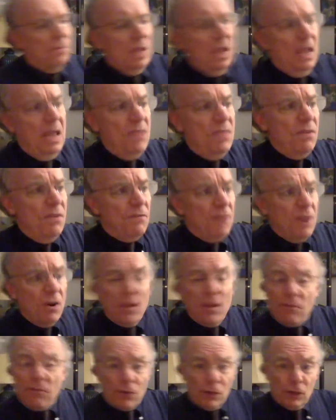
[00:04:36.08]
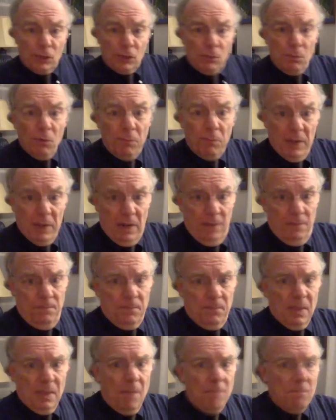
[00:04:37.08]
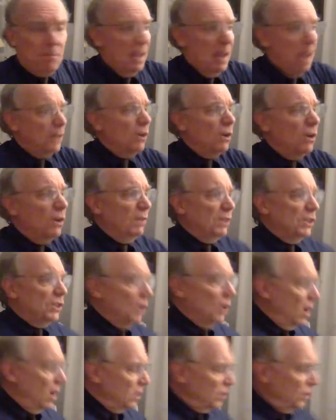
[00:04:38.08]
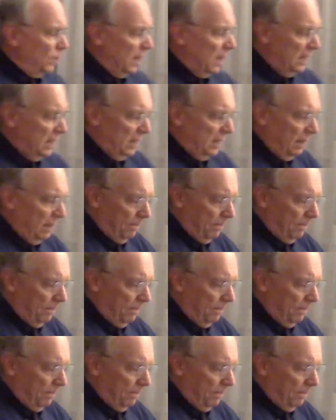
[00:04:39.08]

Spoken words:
In the very first movement, Beethoven starts with